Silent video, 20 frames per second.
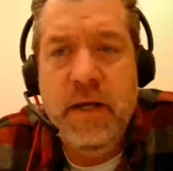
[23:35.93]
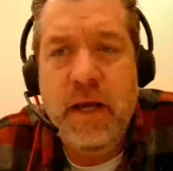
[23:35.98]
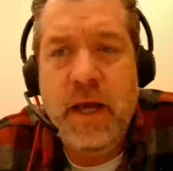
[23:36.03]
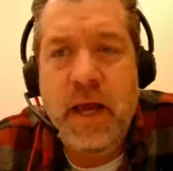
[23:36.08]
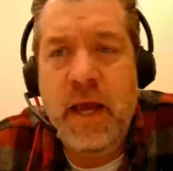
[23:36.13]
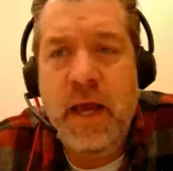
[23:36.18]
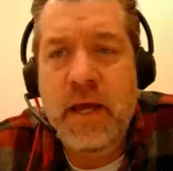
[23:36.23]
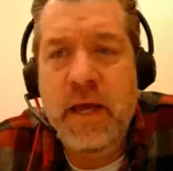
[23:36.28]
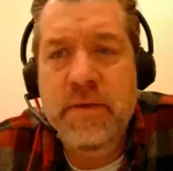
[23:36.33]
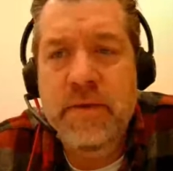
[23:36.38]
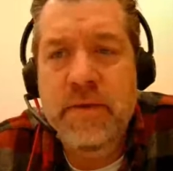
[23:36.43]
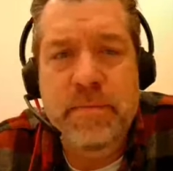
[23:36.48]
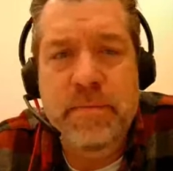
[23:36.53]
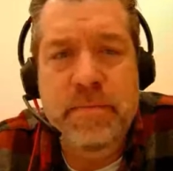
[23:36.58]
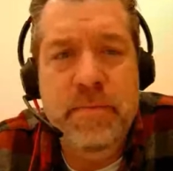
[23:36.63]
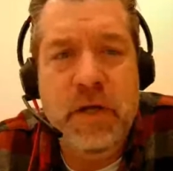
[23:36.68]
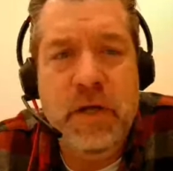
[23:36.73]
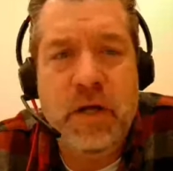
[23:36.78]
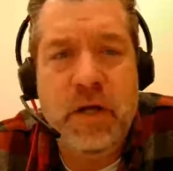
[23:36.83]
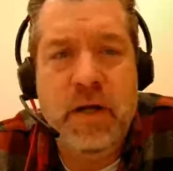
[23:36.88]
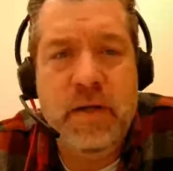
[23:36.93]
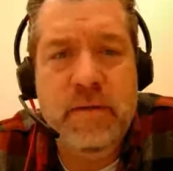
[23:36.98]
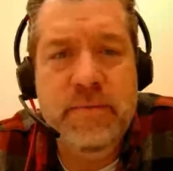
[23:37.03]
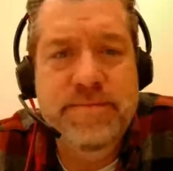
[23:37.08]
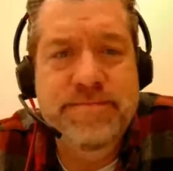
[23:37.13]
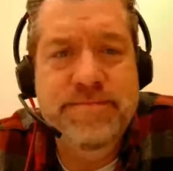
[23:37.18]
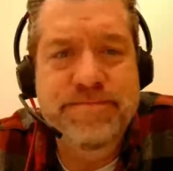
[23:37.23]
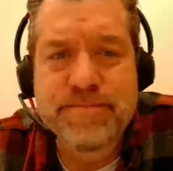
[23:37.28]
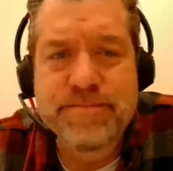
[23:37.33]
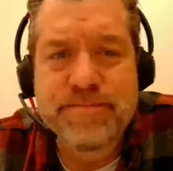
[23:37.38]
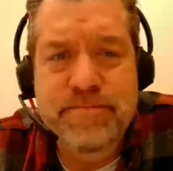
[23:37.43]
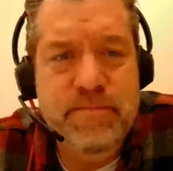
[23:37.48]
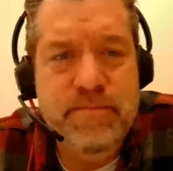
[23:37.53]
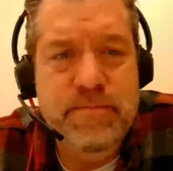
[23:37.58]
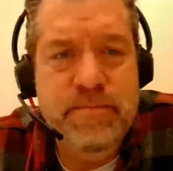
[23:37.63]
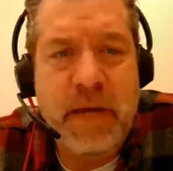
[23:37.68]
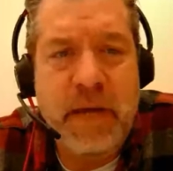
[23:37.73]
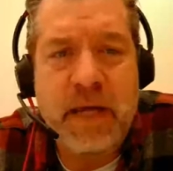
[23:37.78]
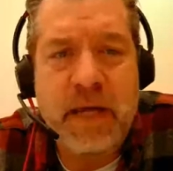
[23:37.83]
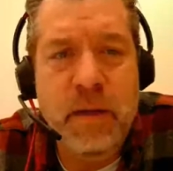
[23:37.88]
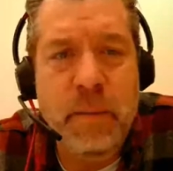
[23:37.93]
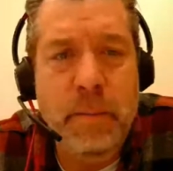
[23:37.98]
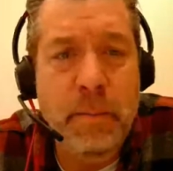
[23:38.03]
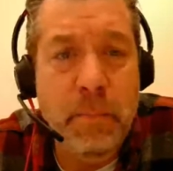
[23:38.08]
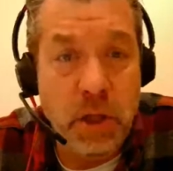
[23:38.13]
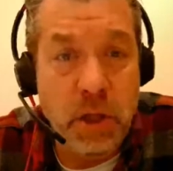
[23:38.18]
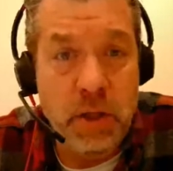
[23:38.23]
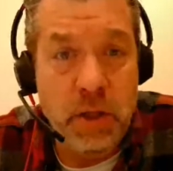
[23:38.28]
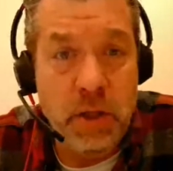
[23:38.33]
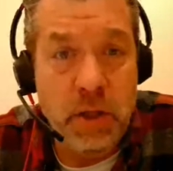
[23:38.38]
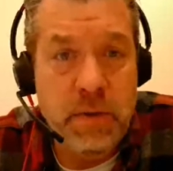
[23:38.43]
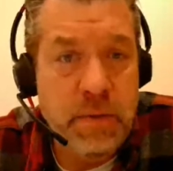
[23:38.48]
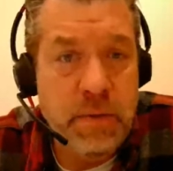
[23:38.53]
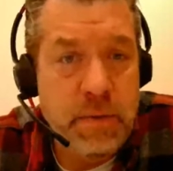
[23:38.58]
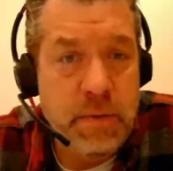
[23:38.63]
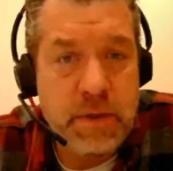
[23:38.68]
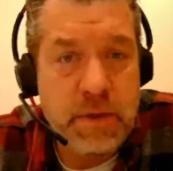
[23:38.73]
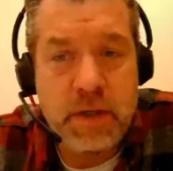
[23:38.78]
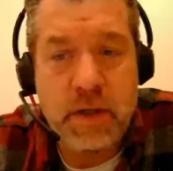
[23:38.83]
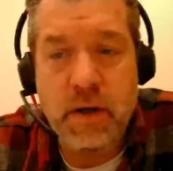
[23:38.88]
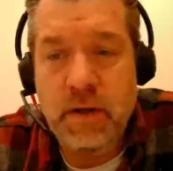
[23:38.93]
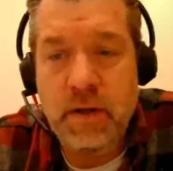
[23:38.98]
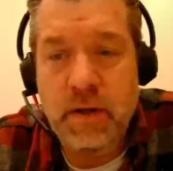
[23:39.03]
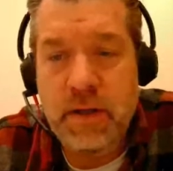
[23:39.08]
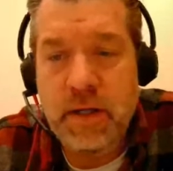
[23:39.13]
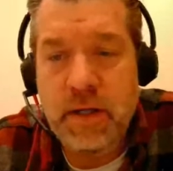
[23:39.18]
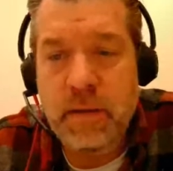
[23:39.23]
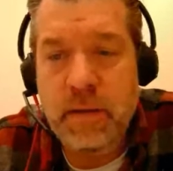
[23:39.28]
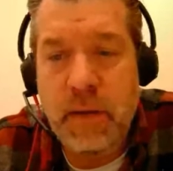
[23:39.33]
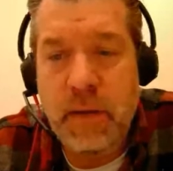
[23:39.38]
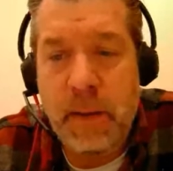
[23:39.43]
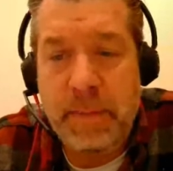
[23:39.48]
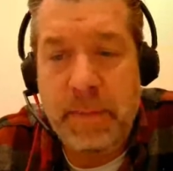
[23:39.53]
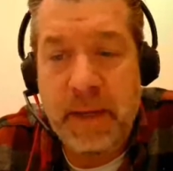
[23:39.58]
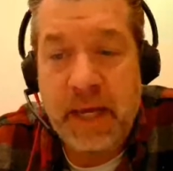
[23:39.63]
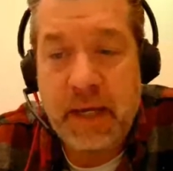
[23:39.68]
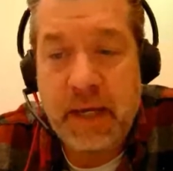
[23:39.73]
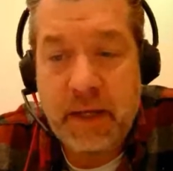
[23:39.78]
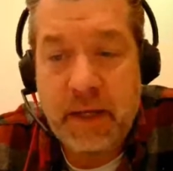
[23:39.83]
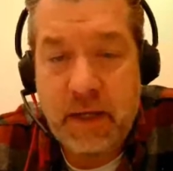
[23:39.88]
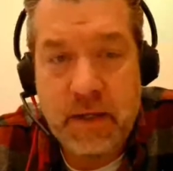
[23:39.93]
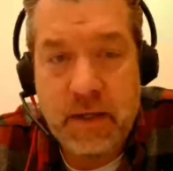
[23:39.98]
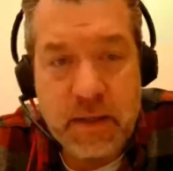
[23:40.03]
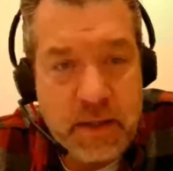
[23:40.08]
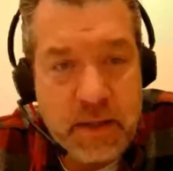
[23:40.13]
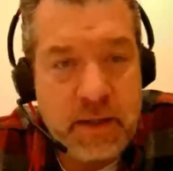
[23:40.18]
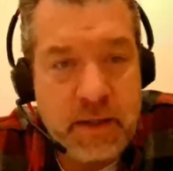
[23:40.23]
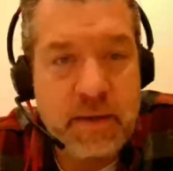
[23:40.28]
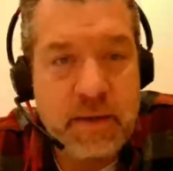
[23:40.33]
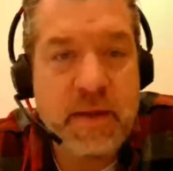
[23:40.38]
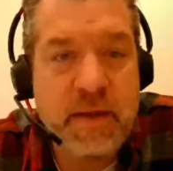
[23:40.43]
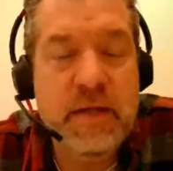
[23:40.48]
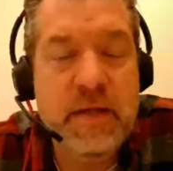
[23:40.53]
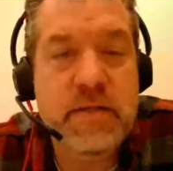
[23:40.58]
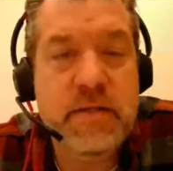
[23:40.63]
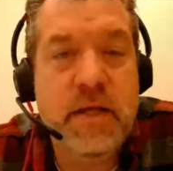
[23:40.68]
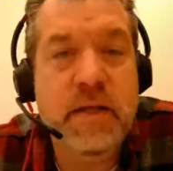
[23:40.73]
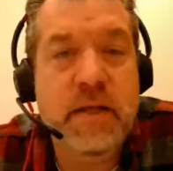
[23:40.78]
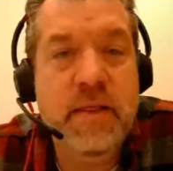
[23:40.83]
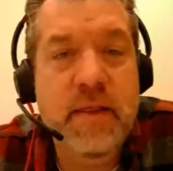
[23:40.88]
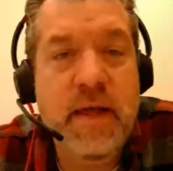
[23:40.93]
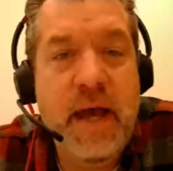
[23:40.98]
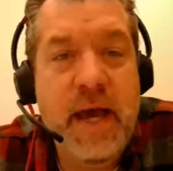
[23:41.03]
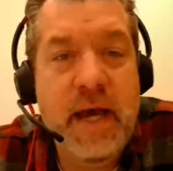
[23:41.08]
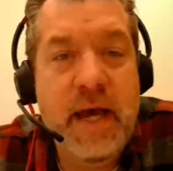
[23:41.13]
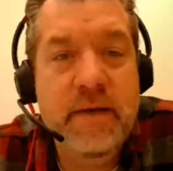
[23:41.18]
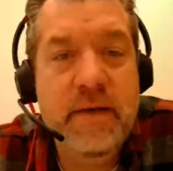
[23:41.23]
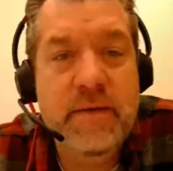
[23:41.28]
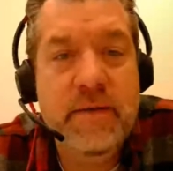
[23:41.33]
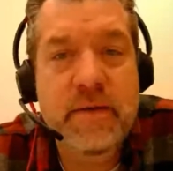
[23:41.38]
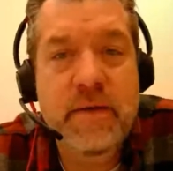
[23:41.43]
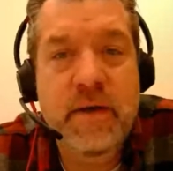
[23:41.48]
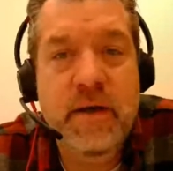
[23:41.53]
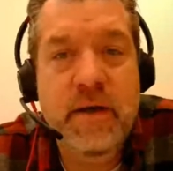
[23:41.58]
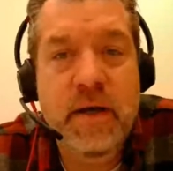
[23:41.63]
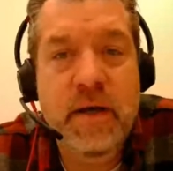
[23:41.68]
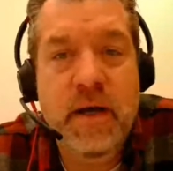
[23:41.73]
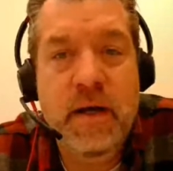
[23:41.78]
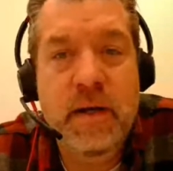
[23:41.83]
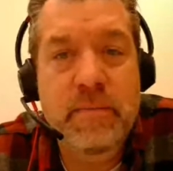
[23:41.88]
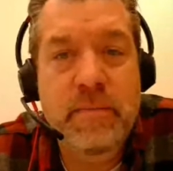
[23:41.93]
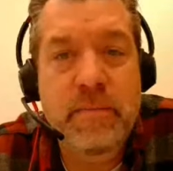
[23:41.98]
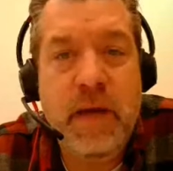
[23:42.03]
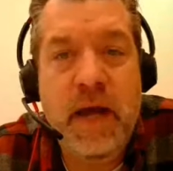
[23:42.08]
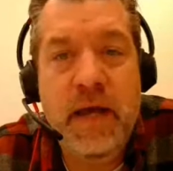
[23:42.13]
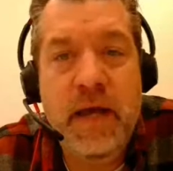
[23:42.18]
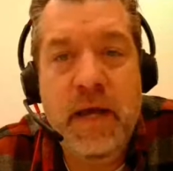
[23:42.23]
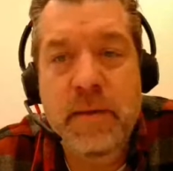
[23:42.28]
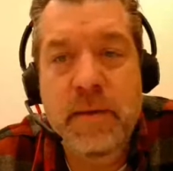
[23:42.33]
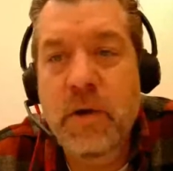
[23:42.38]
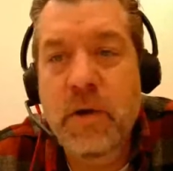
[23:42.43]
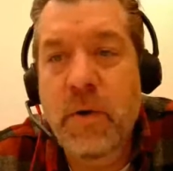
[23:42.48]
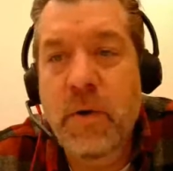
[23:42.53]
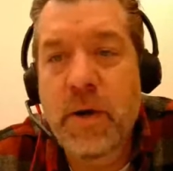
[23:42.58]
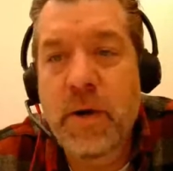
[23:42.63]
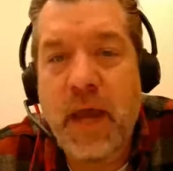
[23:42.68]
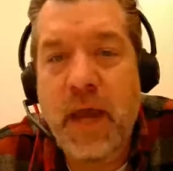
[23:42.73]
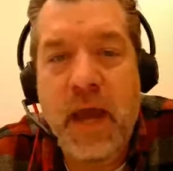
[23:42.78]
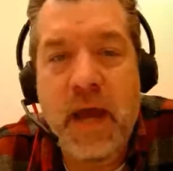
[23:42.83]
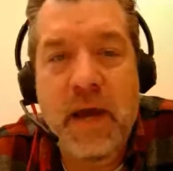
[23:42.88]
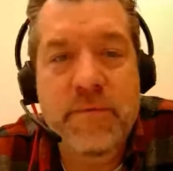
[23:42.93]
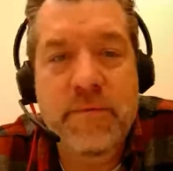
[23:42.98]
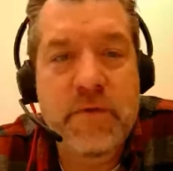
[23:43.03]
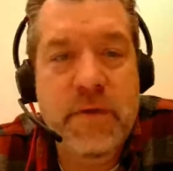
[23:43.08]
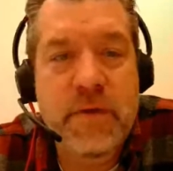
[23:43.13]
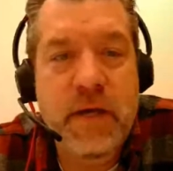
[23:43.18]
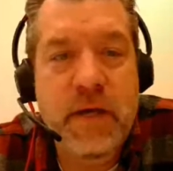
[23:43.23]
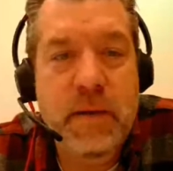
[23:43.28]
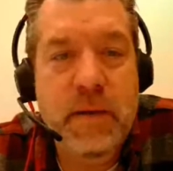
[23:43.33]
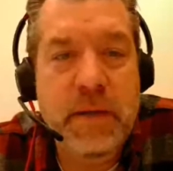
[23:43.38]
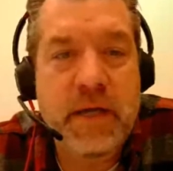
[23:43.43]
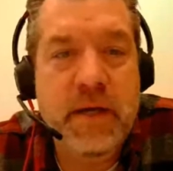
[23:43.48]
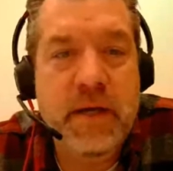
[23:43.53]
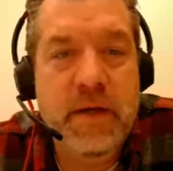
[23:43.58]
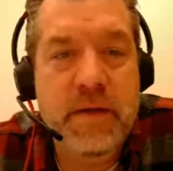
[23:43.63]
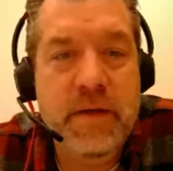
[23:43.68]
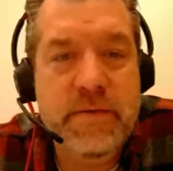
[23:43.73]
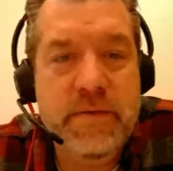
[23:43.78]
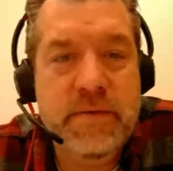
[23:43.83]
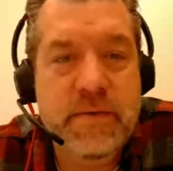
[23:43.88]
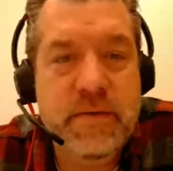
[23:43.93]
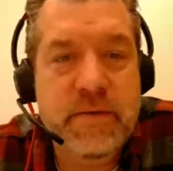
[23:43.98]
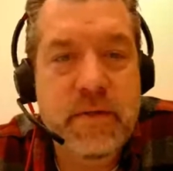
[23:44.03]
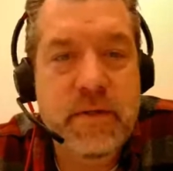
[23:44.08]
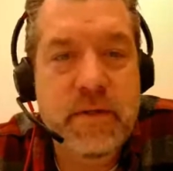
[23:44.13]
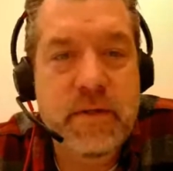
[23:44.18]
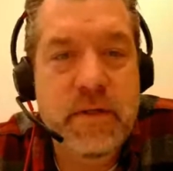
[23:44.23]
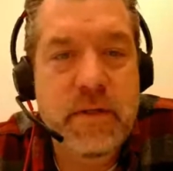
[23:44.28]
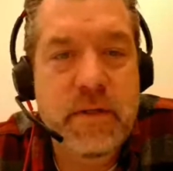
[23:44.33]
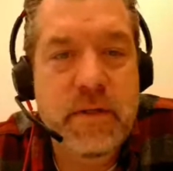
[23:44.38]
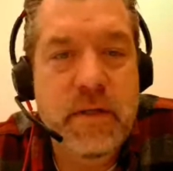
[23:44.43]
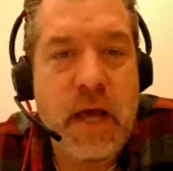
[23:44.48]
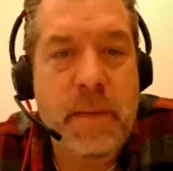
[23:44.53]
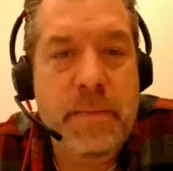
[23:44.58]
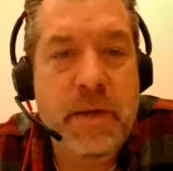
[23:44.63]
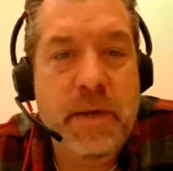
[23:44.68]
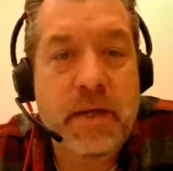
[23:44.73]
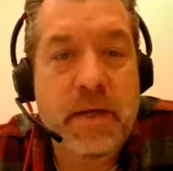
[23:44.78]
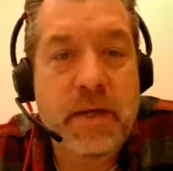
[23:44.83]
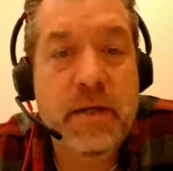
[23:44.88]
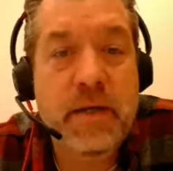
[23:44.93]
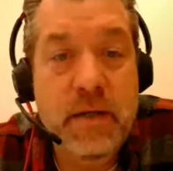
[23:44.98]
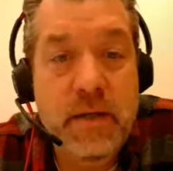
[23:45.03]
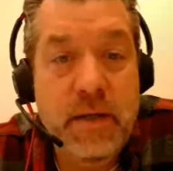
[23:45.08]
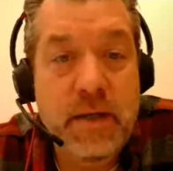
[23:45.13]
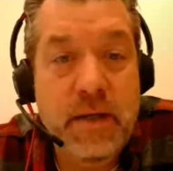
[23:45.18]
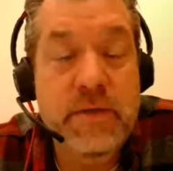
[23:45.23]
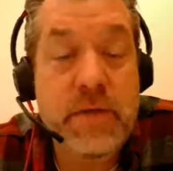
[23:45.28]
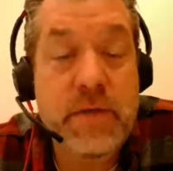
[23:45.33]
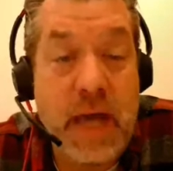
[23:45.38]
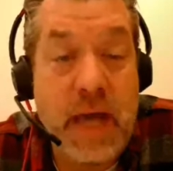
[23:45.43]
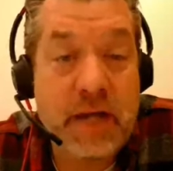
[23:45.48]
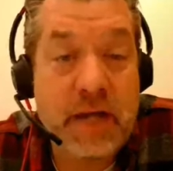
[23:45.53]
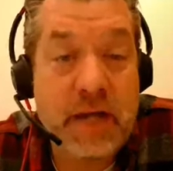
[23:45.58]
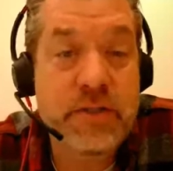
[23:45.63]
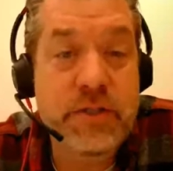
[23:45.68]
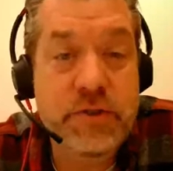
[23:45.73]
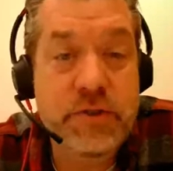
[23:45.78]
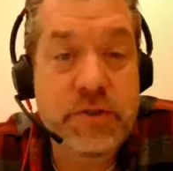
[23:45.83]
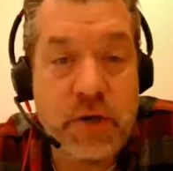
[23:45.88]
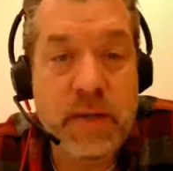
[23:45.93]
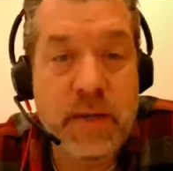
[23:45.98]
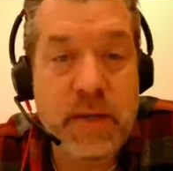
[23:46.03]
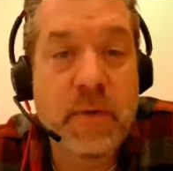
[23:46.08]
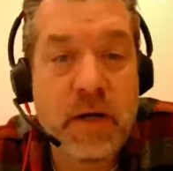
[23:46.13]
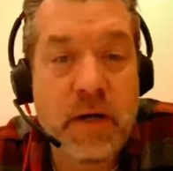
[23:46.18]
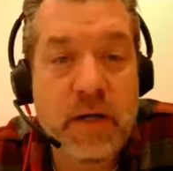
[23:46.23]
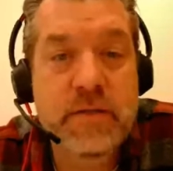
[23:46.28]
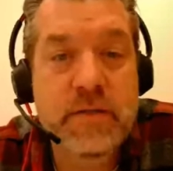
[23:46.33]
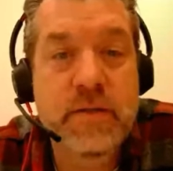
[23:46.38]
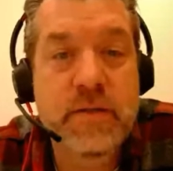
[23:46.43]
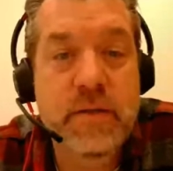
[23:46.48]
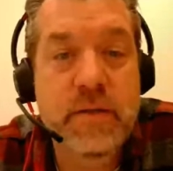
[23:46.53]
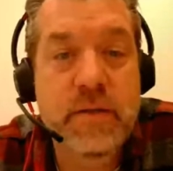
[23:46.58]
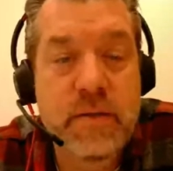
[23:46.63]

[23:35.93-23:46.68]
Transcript: and they're making them blue. They're calling them epic and things like that. I am going after them because epic is actually trademarked